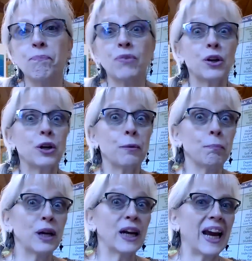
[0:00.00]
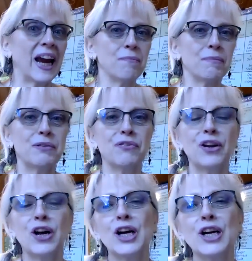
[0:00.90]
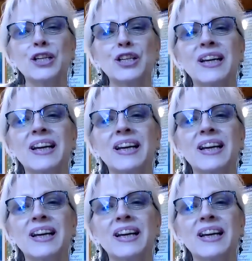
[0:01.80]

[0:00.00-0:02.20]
There can be camouflage.